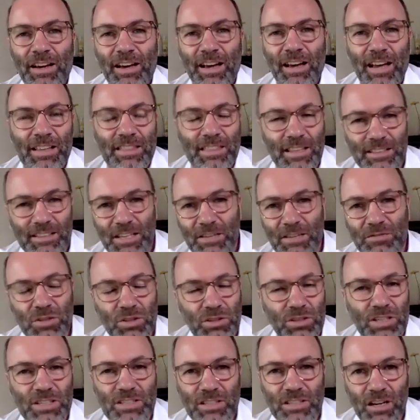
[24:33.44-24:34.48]
And that gives
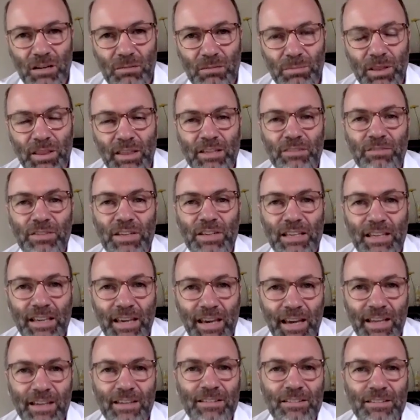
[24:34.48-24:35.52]
you an example that we
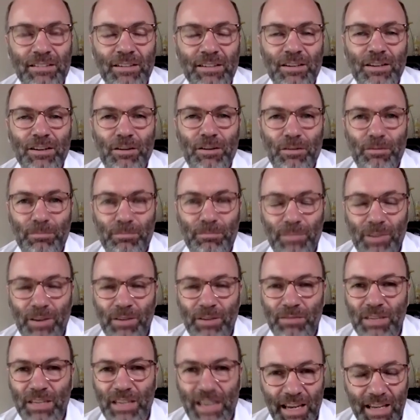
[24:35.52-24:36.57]

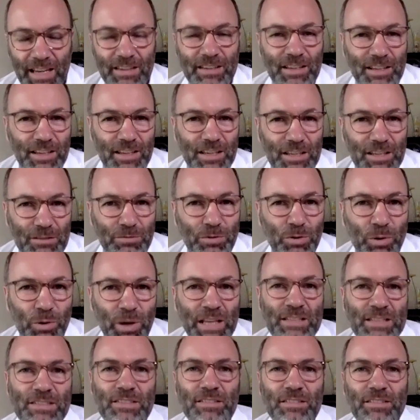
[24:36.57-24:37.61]
can
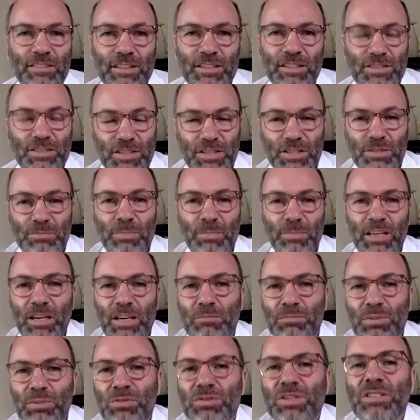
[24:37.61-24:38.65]
influence the
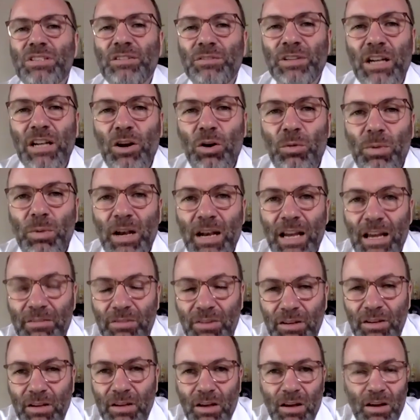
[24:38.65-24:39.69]
decision-making process on global
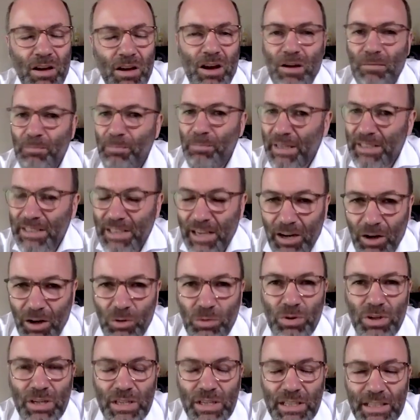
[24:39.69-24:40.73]
level, but
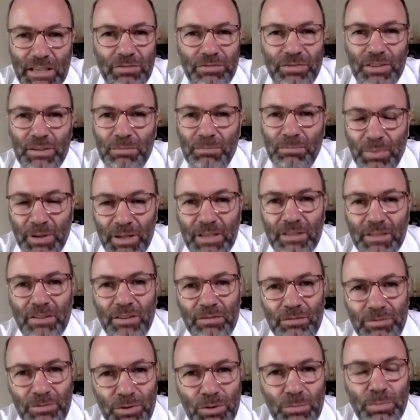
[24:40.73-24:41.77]
only if we bring
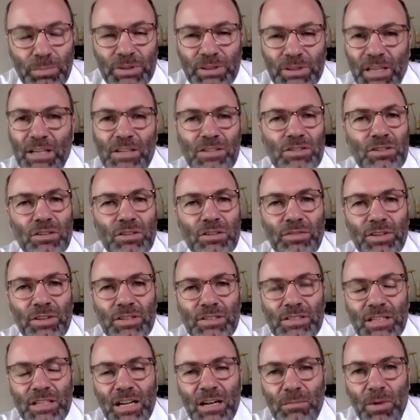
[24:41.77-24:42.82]
the full potential of the
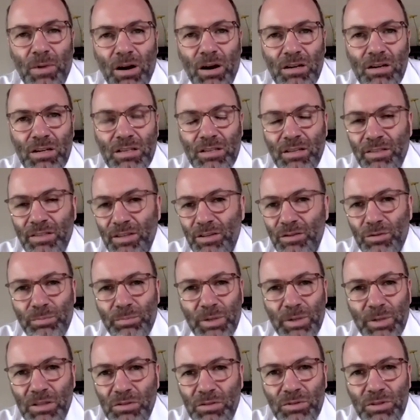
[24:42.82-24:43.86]
single market and the
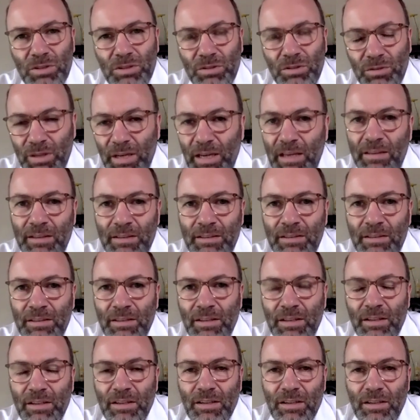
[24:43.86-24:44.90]
European Union together
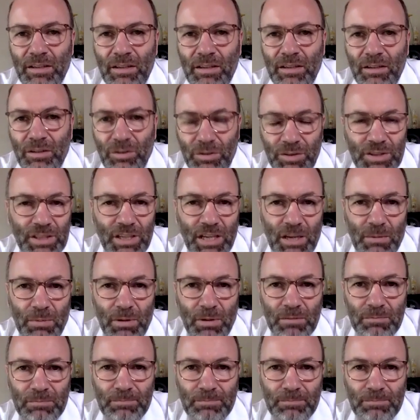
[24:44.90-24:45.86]
on the table.